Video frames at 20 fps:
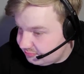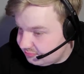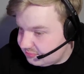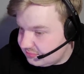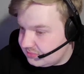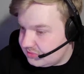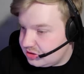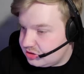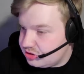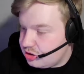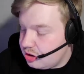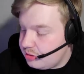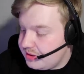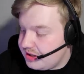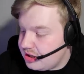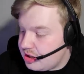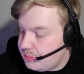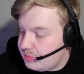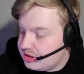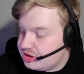There's going to be a
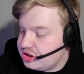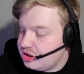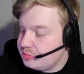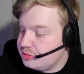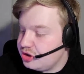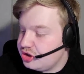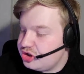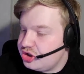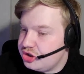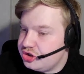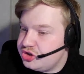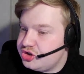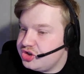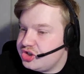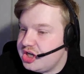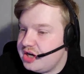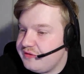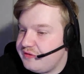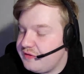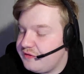couple of substitutions
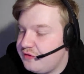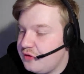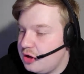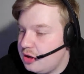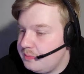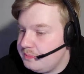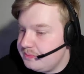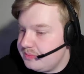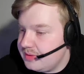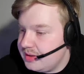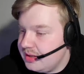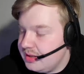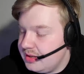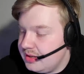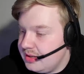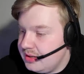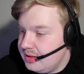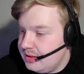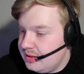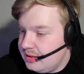here for Fulham.
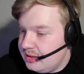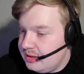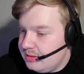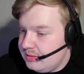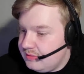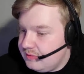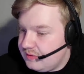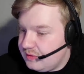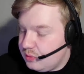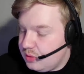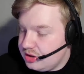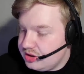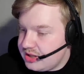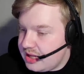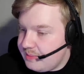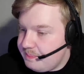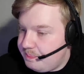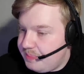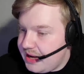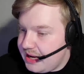If you want
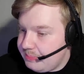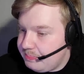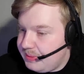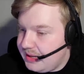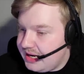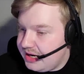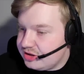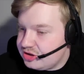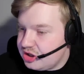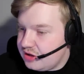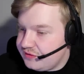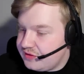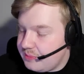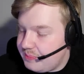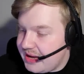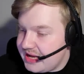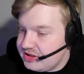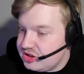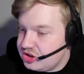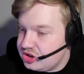impact players off the
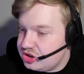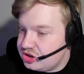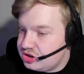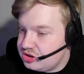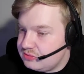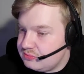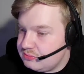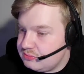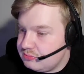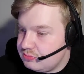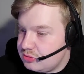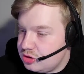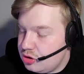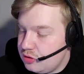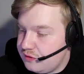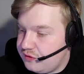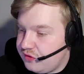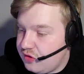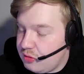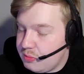bench, 2
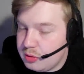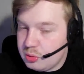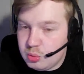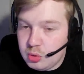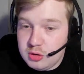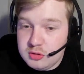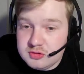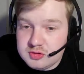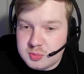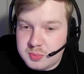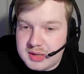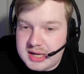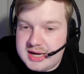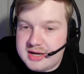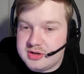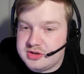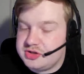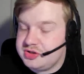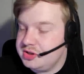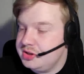former Wolves
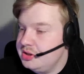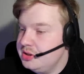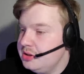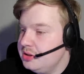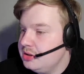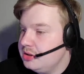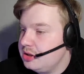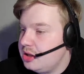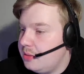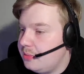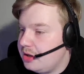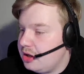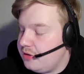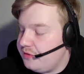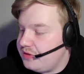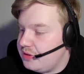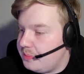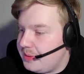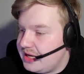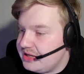players coming off
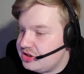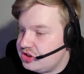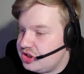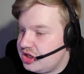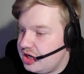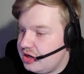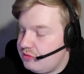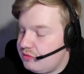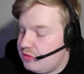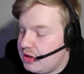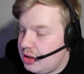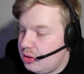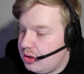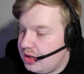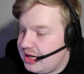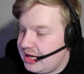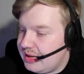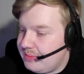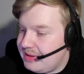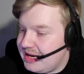the bench here. Raul
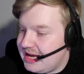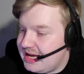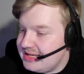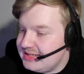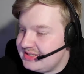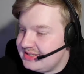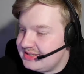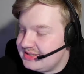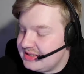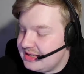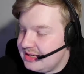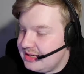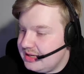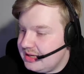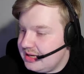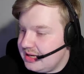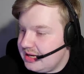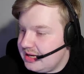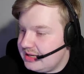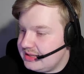Jimenez
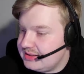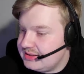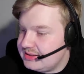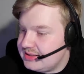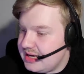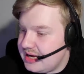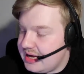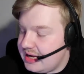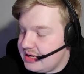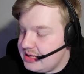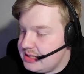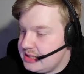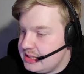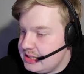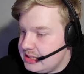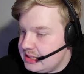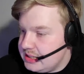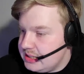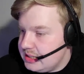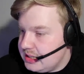and
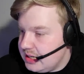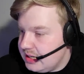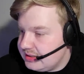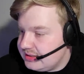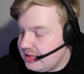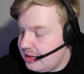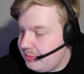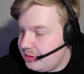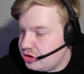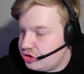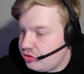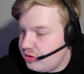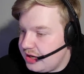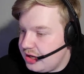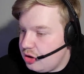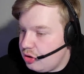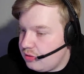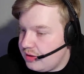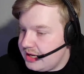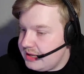Adama
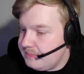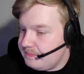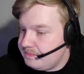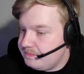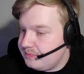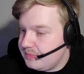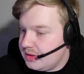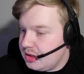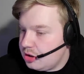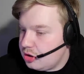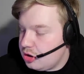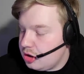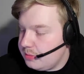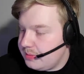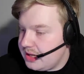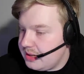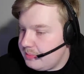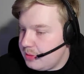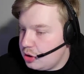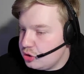Traore are going to be
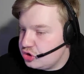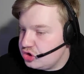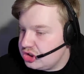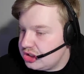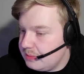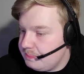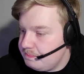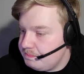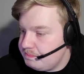amongst them.